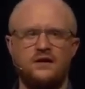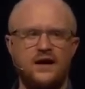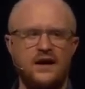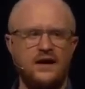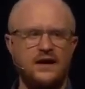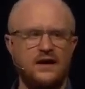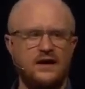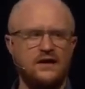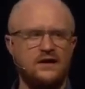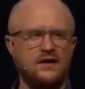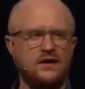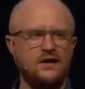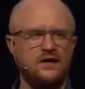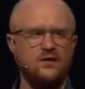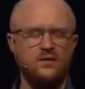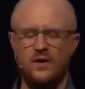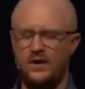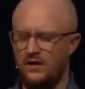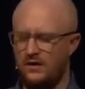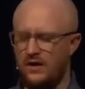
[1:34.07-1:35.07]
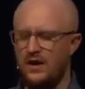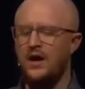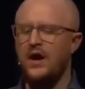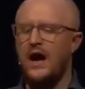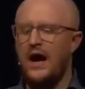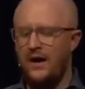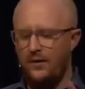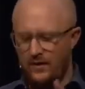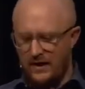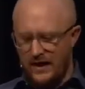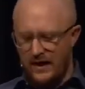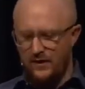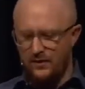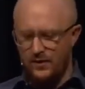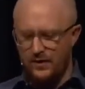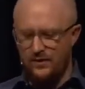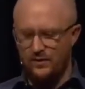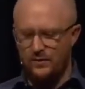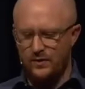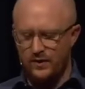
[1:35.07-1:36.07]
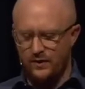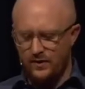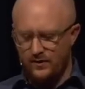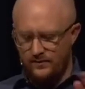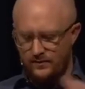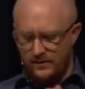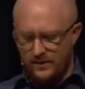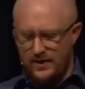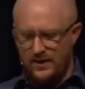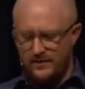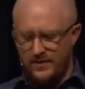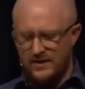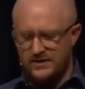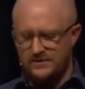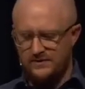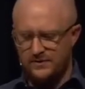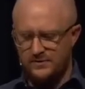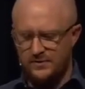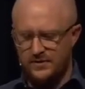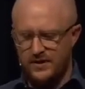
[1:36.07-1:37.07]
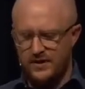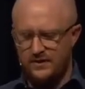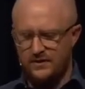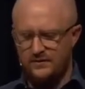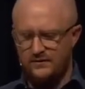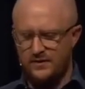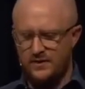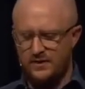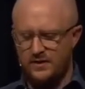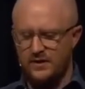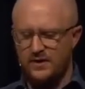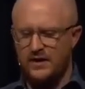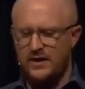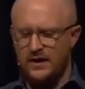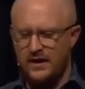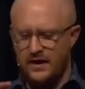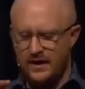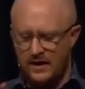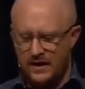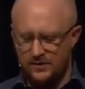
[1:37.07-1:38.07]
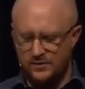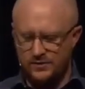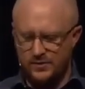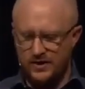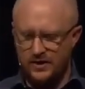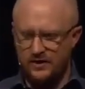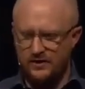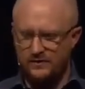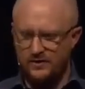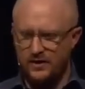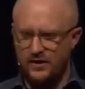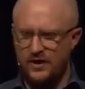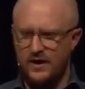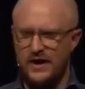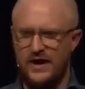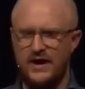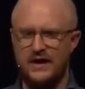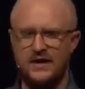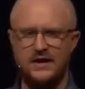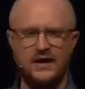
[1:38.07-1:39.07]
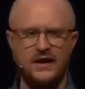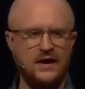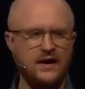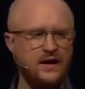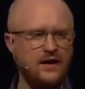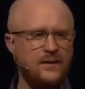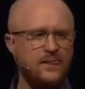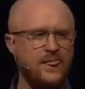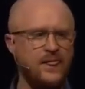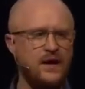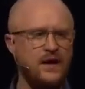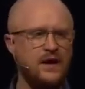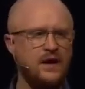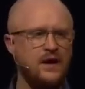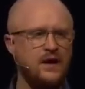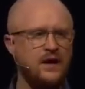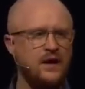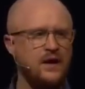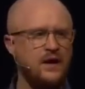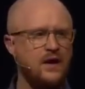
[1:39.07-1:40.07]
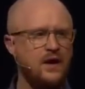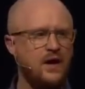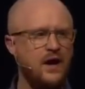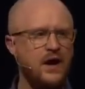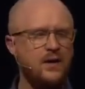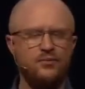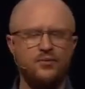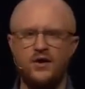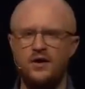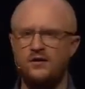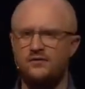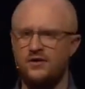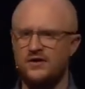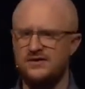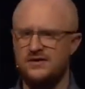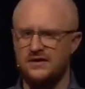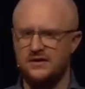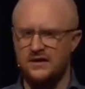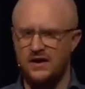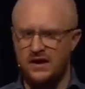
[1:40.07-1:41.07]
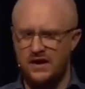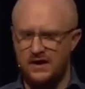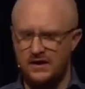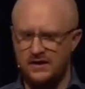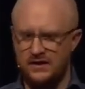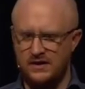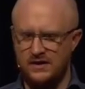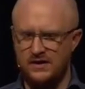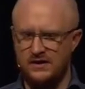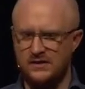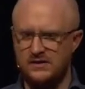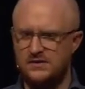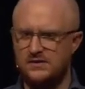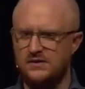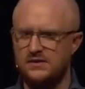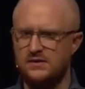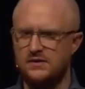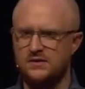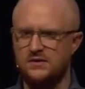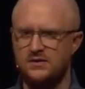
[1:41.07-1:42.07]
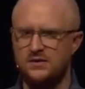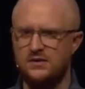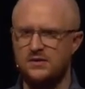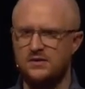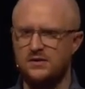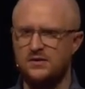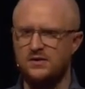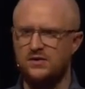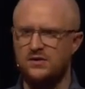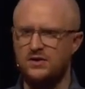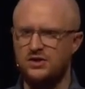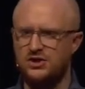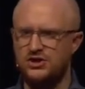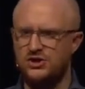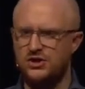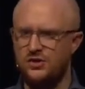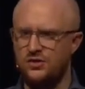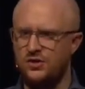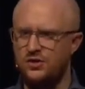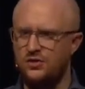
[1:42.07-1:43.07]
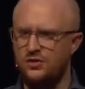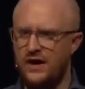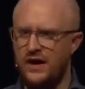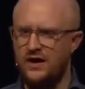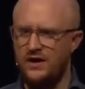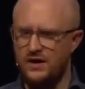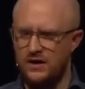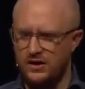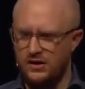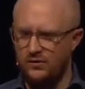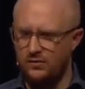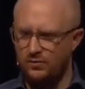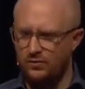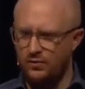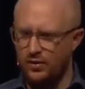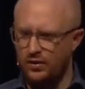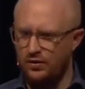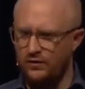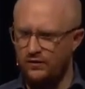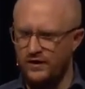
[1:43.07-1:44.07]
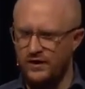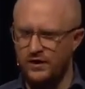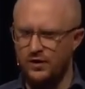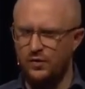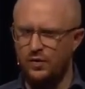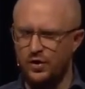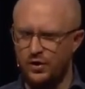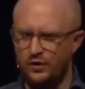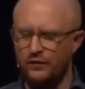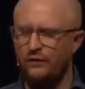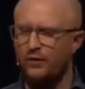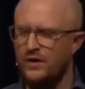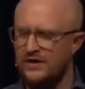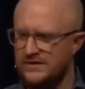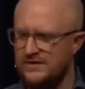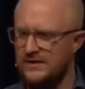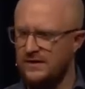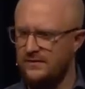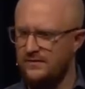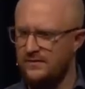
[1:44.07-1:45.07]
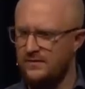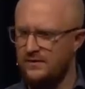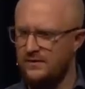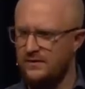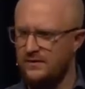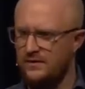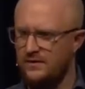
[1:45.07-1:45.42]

Uh, well, I, I, we were, had a bunch of us praying over, and I was praying over, and uh, I prayed over. I said, God is going to show you how to move in the word of wisdom.